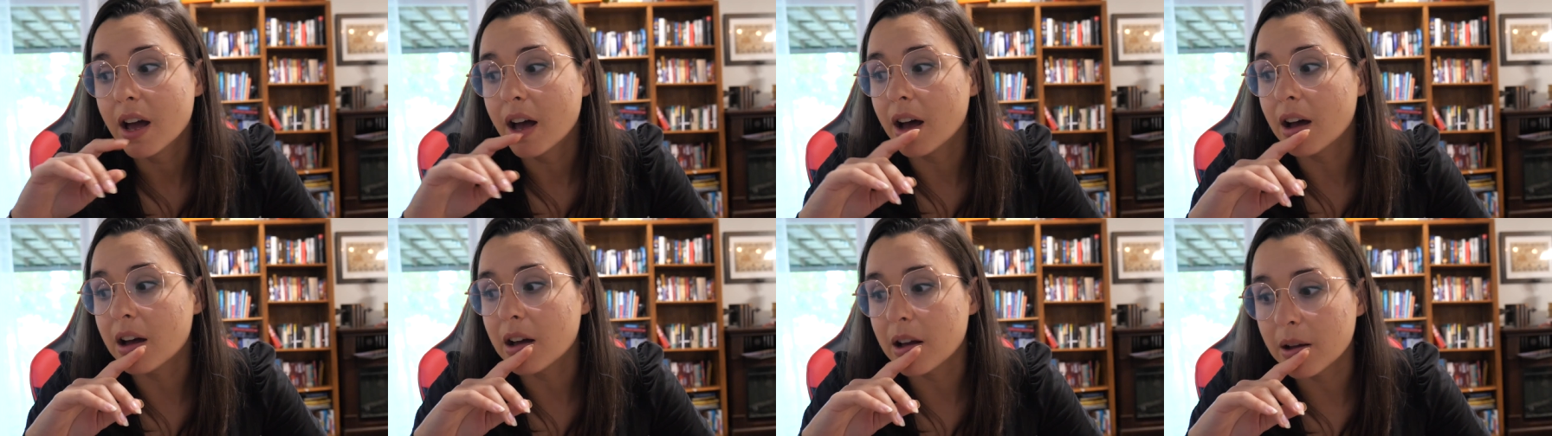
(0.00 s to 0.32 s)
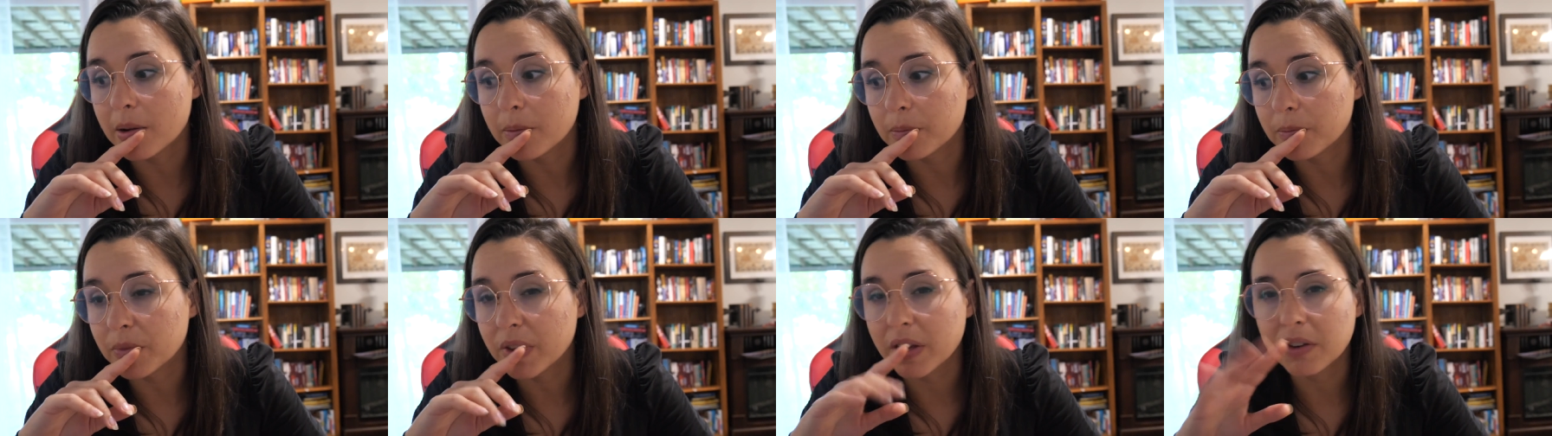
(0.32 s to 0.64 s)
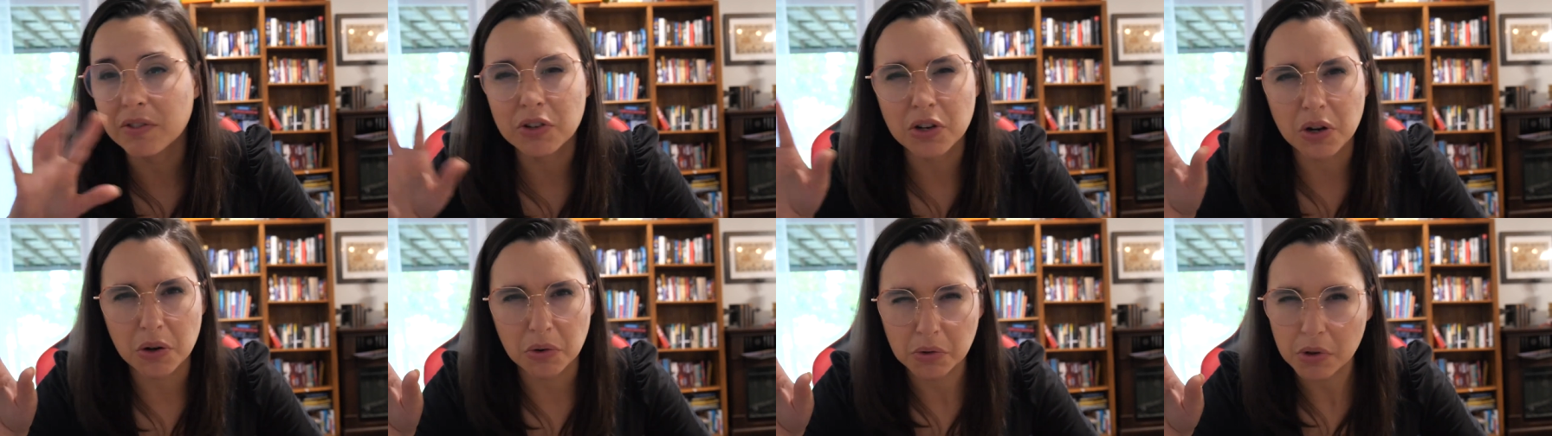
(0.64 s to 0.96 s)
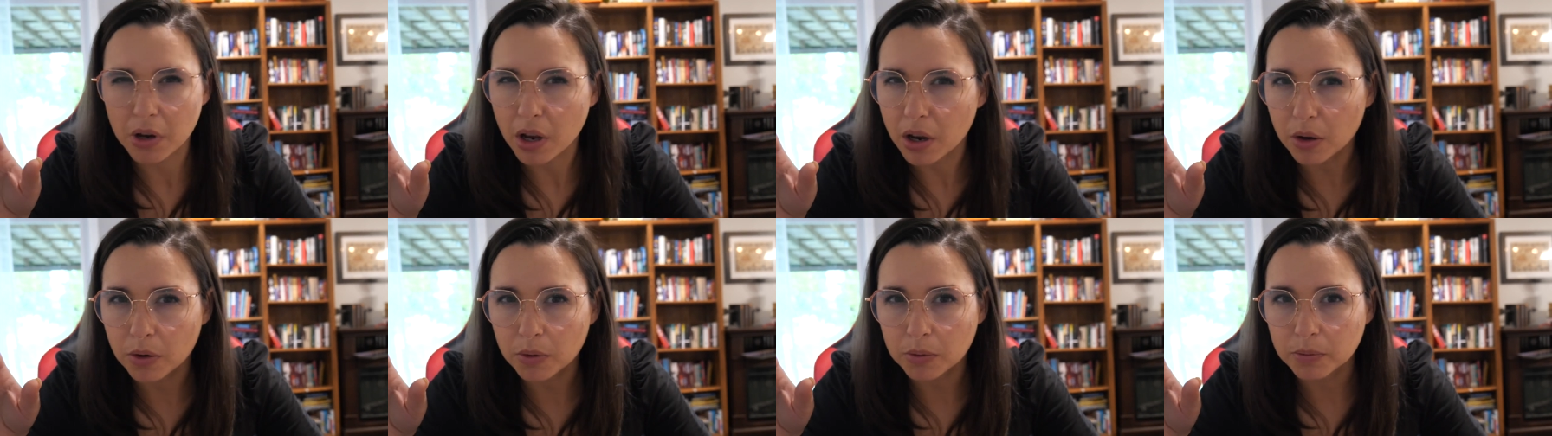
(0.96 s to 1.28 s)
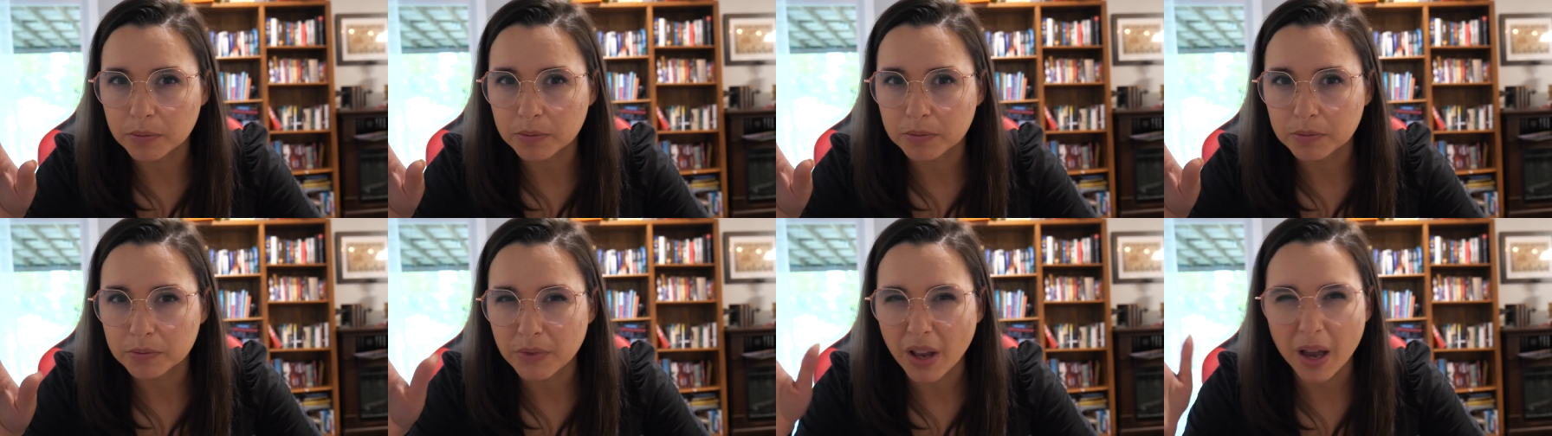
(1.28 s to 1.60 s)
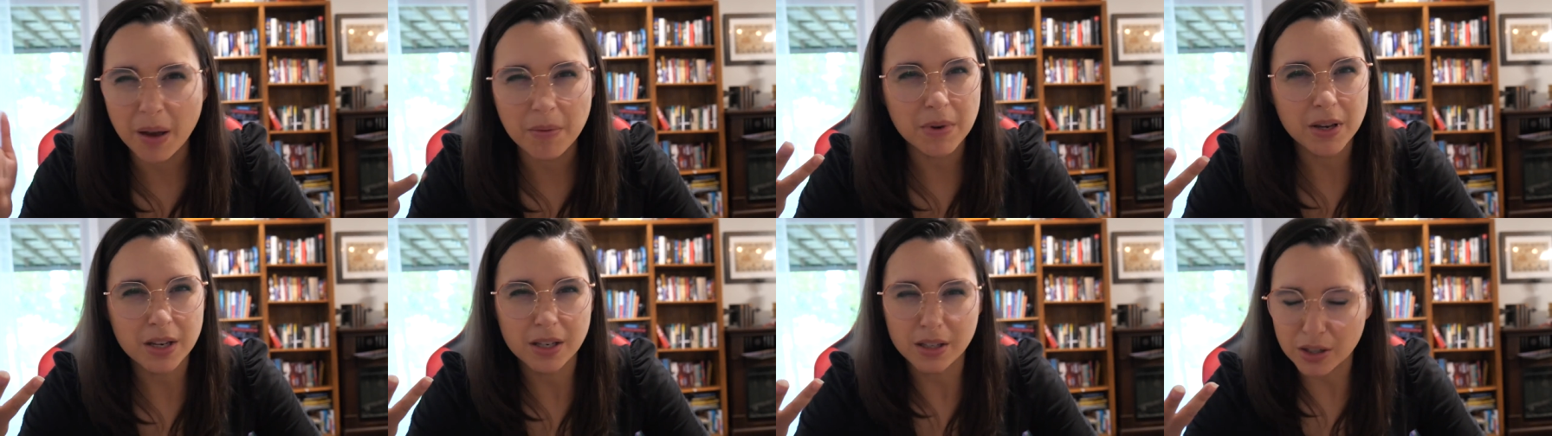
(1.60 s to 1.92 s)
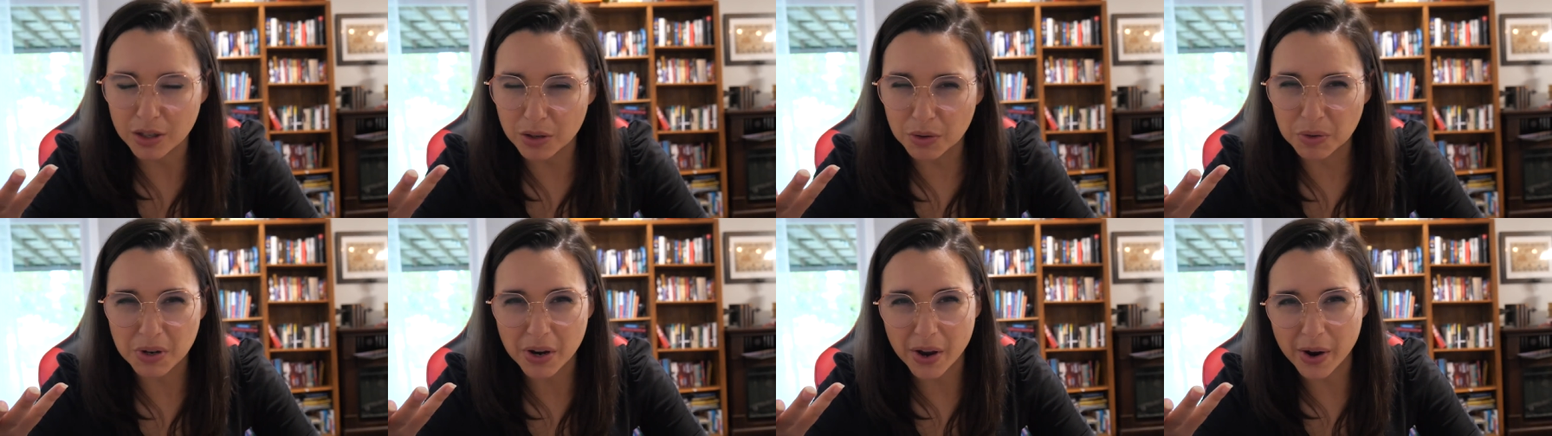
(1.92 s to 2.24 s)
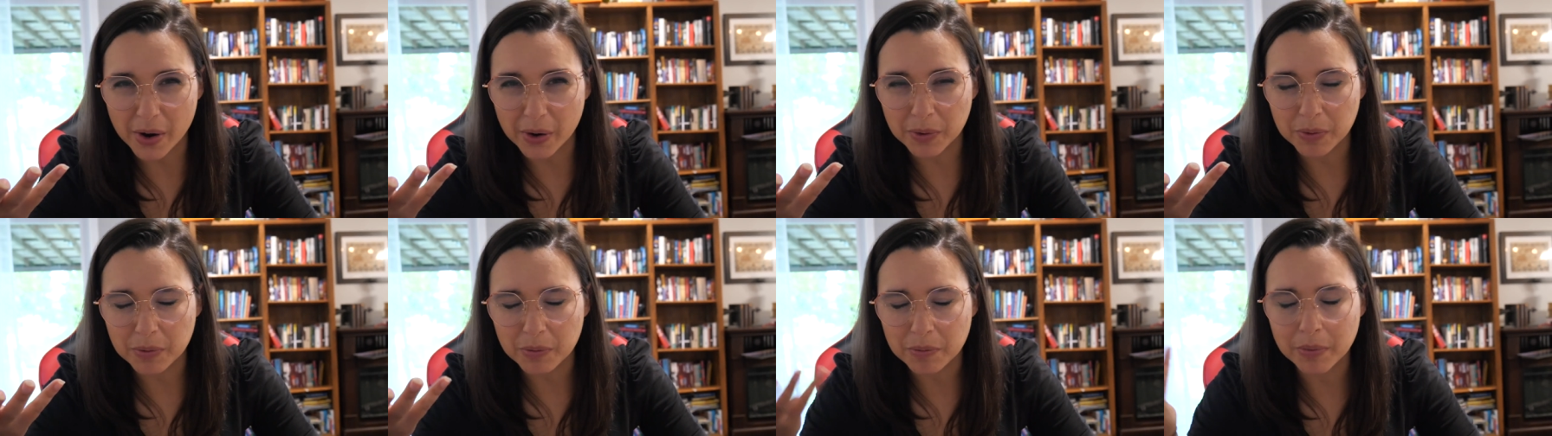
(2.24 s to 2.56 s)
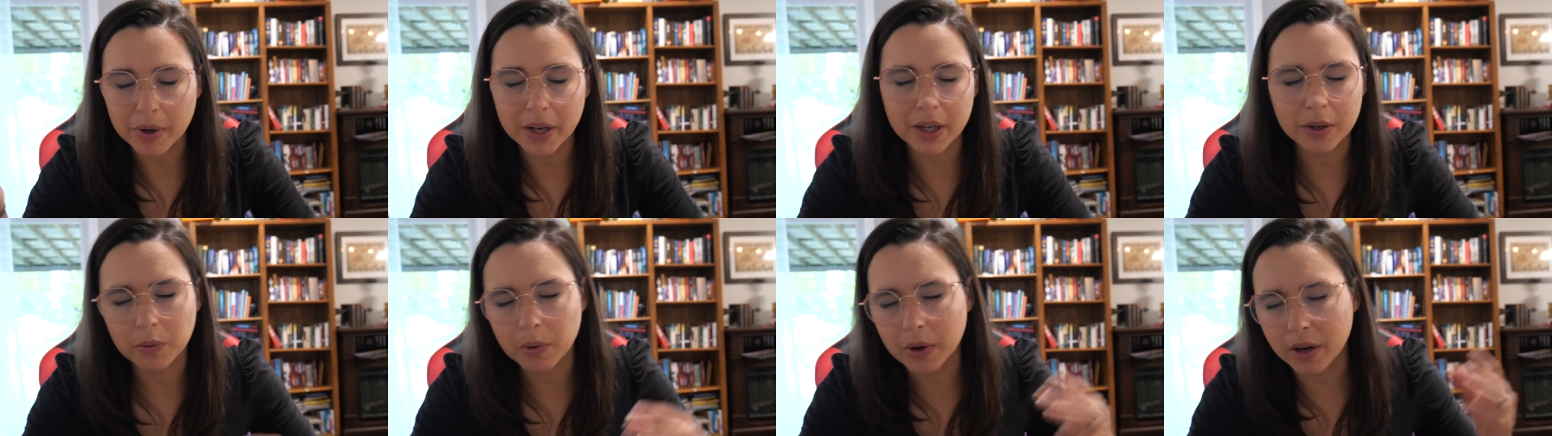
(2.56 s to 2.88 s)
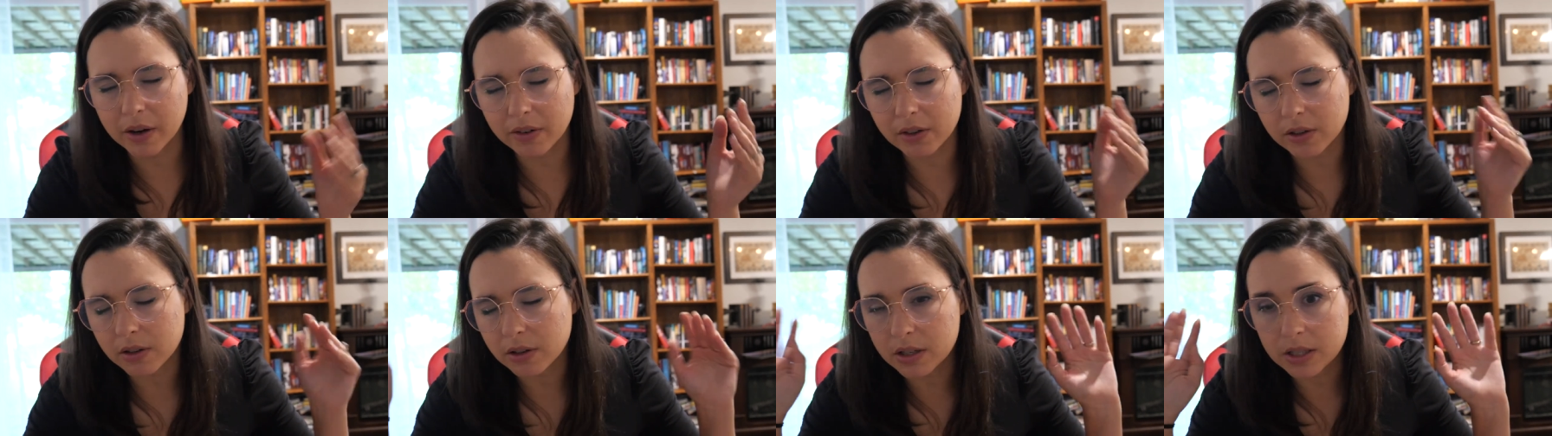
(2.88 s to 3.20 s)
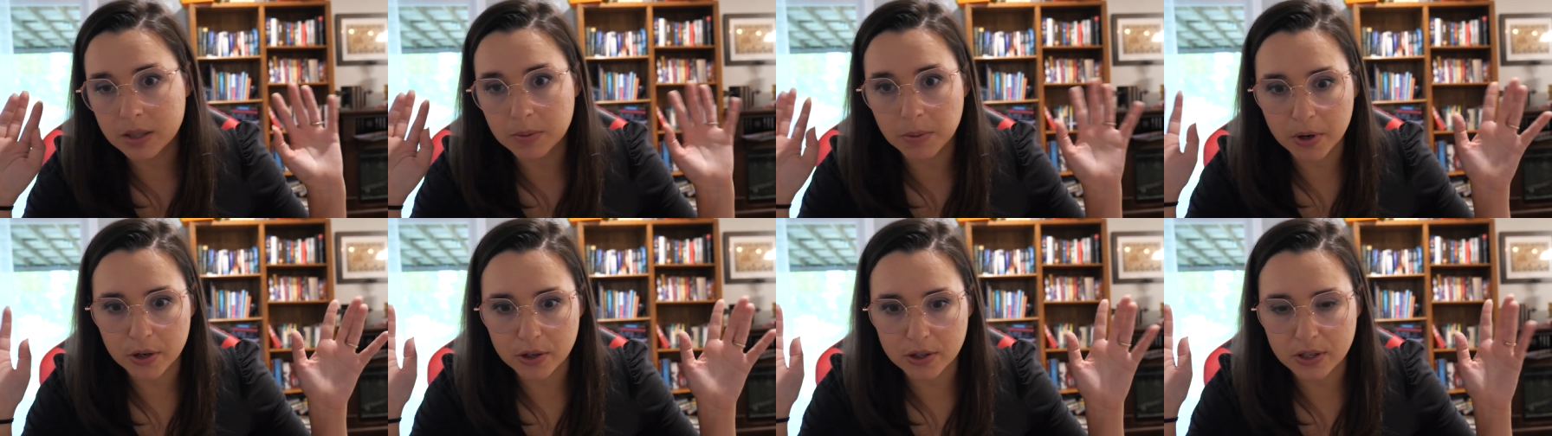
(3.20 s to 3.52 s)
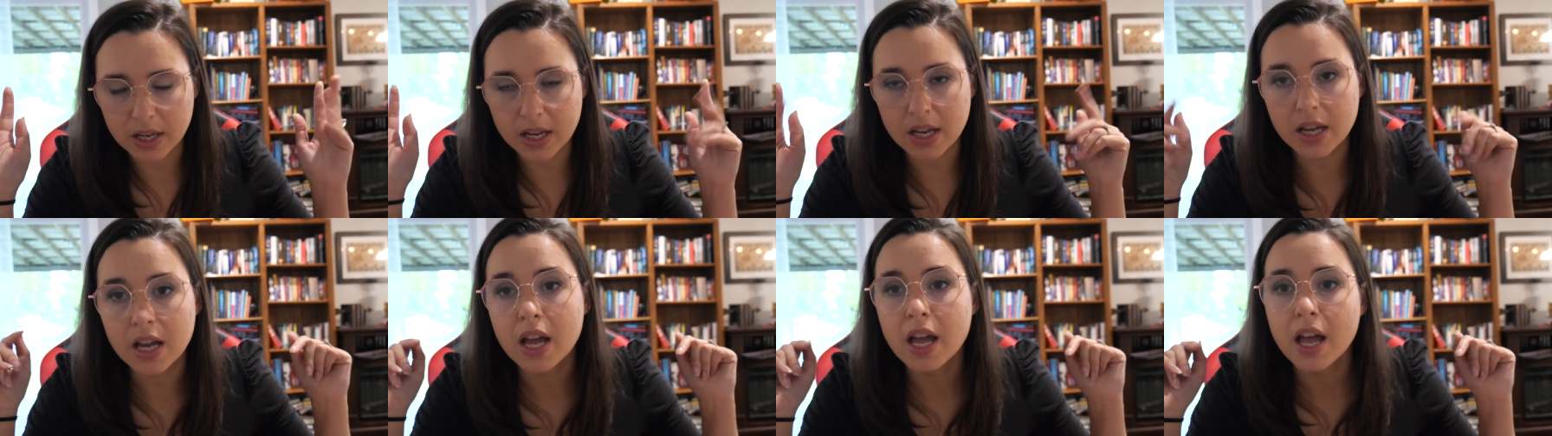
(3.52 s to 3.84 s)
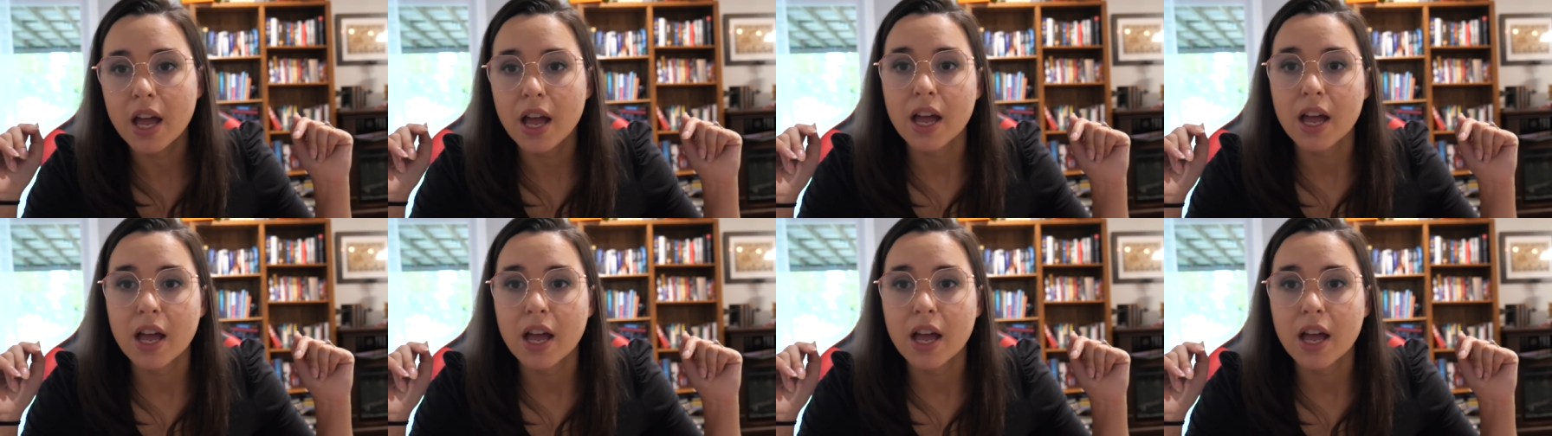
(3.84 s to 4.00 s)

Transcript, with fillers: Um, if you don't know, I mean, you know, but whatever. It's Percy.